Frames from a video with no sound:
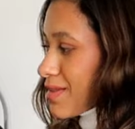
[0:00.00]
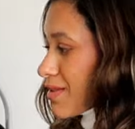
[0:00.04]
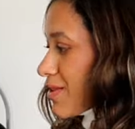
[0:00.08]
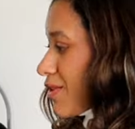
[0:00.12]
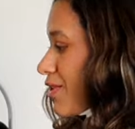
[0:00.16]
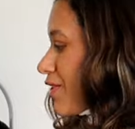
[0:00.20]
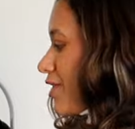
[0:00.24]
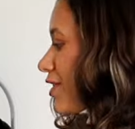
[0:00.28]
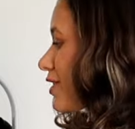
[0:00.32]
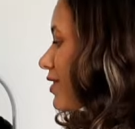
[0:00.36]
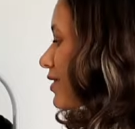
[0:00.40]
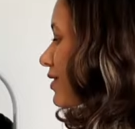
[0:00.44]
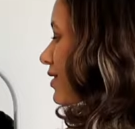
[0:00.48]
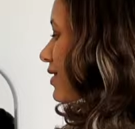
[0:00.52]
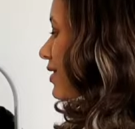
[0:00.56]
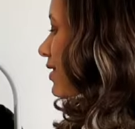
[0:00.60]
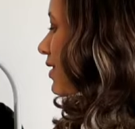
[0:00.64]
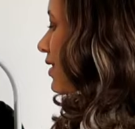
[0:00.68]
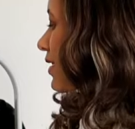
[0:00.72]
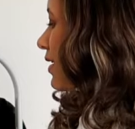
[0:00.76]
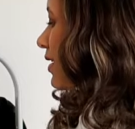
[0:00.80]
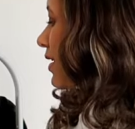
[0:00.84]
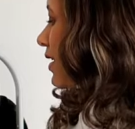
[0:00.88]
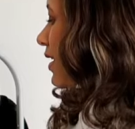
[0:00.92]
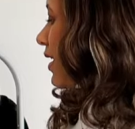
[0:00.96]
skirt,
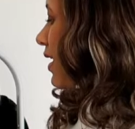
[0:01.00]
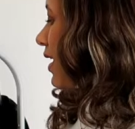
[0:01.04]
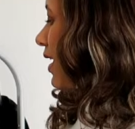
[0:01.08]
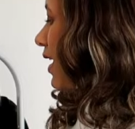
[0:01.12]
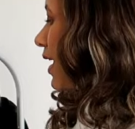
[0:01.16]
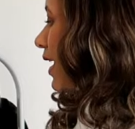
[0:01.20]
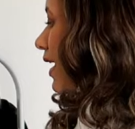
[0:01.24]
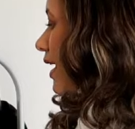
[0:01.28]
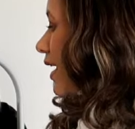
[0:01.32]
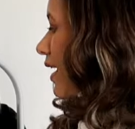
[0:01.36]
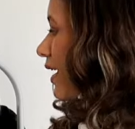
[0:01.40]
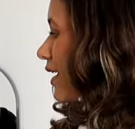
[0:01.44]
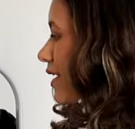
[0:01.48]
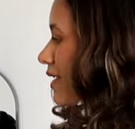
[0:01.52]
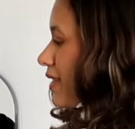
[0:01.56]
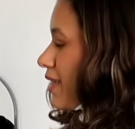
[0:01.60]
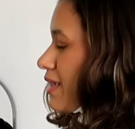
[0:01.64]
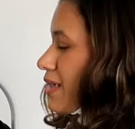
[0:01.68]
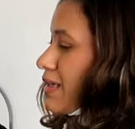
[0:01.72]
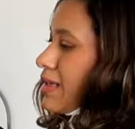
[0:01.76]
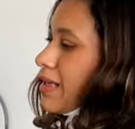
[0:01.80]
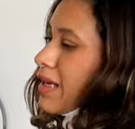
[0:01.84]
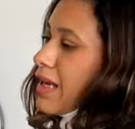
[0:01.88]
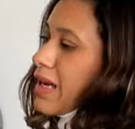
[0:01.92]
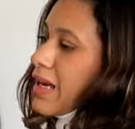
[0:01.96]
and
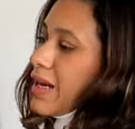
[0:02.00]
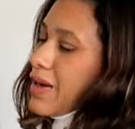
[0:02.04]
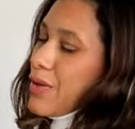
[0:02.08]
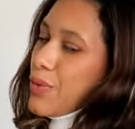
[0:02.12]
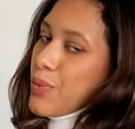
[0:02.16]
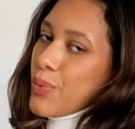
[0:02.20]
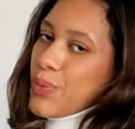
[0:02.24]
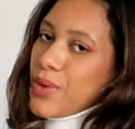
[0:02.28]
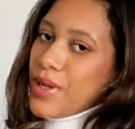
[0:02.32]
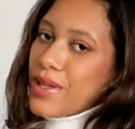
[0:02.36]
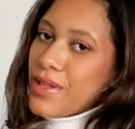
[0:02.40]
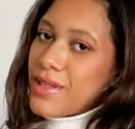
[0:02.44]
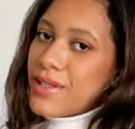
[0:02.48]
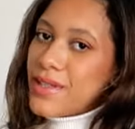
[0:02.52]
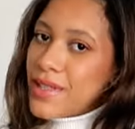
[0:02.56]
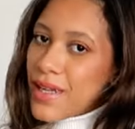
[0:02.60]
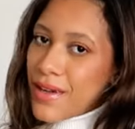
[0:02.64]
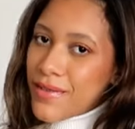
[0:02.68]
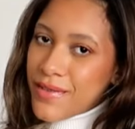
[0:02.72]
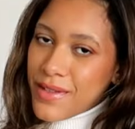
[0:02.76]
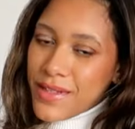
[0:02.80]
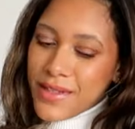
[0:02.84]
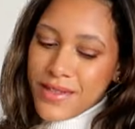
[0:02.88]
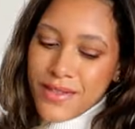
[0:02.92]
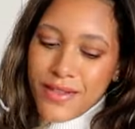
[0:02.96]
I really
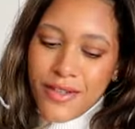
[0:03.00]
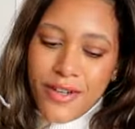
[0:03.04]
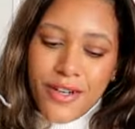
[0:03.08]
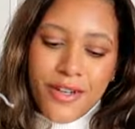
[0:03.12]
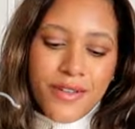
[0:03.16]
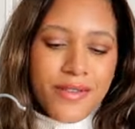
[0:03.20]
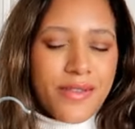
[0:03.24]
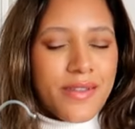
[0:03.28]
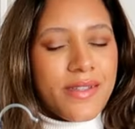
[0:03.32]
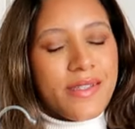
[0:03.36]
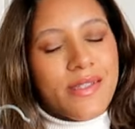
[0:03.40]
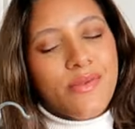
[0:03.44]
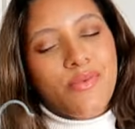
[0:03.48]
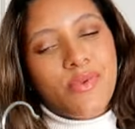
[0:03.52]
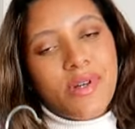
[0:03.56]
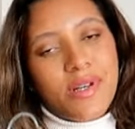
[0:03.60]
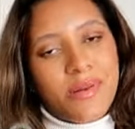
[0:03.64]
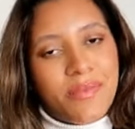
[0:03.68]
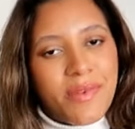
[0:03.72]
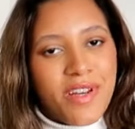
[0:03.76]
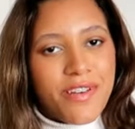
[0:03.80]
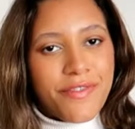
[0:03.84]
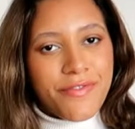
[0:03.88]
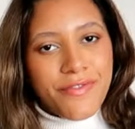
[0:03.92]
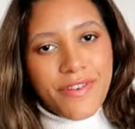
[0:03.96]
love this skirt. This is one
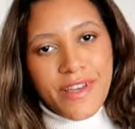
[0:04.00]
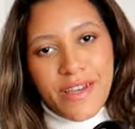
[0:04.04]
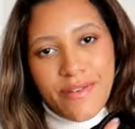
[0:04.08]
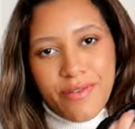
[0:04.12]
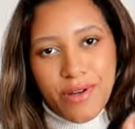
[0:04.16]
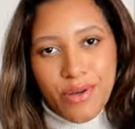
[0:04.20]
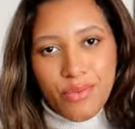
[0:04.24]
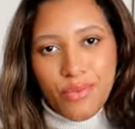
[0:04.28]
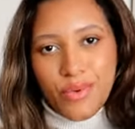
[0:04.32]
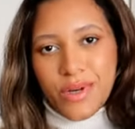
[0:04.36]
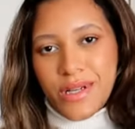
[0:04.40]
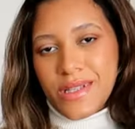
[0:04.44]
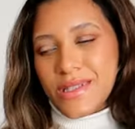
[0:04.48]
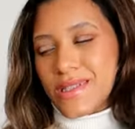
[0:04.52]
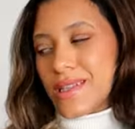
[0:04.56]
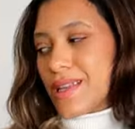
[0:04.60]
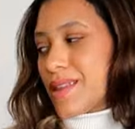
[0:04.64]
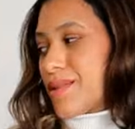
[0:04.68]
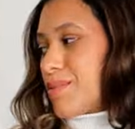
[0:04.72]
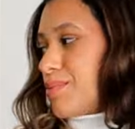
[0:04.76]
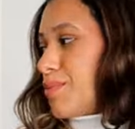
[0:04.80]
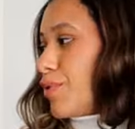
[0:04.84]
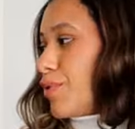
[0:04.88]
of my favorite ones at the